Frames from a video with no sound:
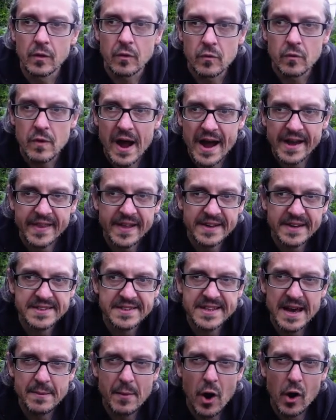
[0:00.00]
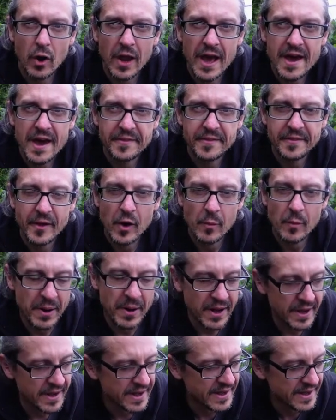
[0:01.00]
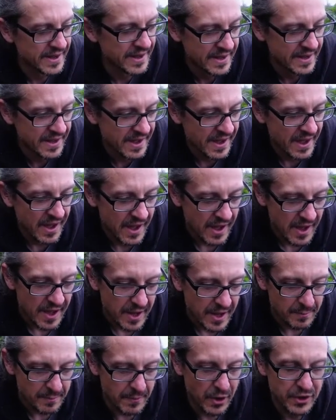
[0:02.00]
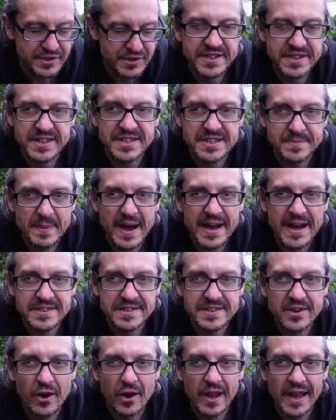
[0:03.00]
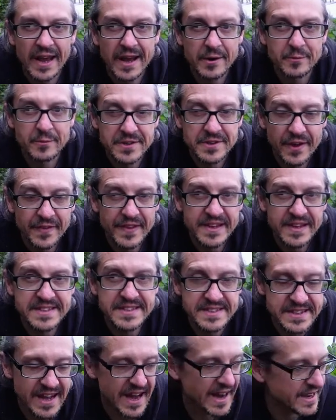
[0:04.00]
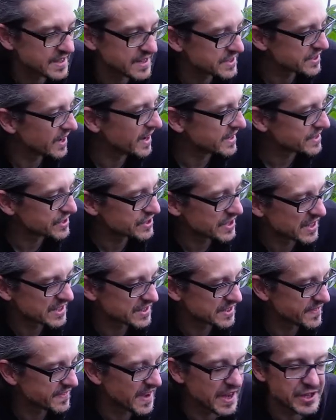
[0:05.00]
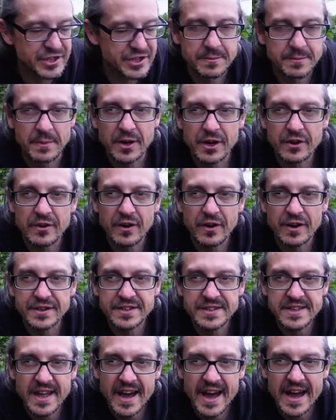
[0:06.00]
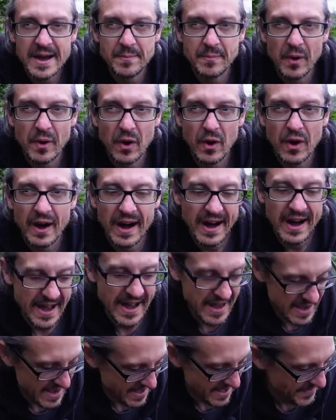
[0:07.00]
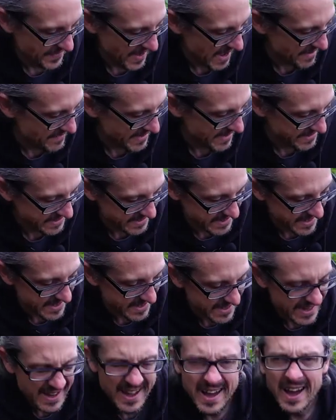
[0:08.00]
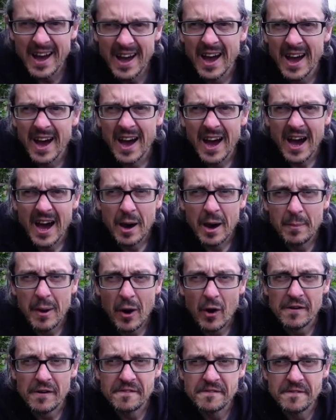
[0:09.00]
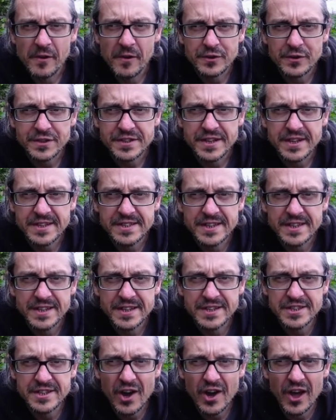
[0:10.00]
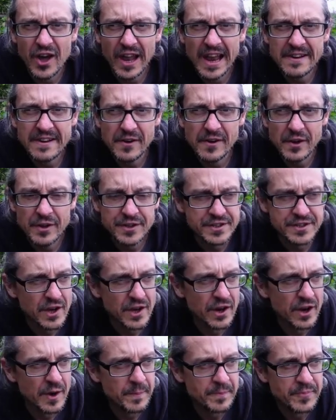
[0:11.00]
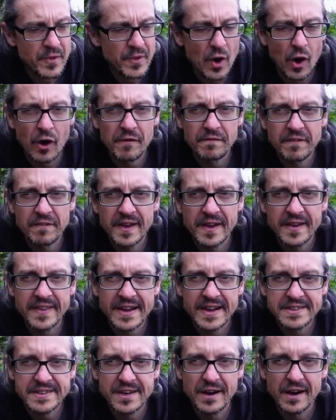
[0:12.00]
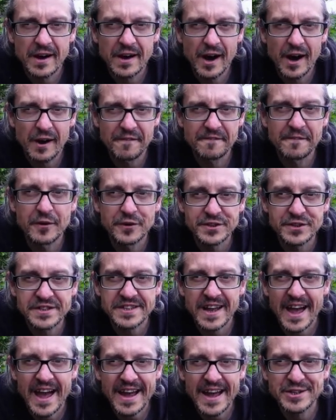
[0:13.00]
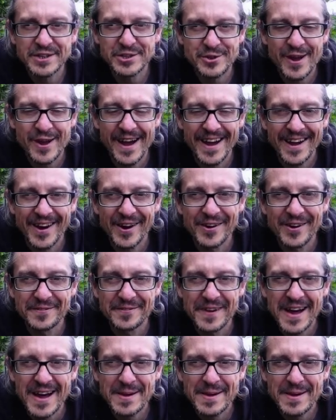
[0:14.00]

Right, that's them all earthed up. Most of the spare soil I had was on this side, so I had to transfer some across there, but I, I think I've added about a foot to the soil level, so hopefully that's a, a foot extra of uh,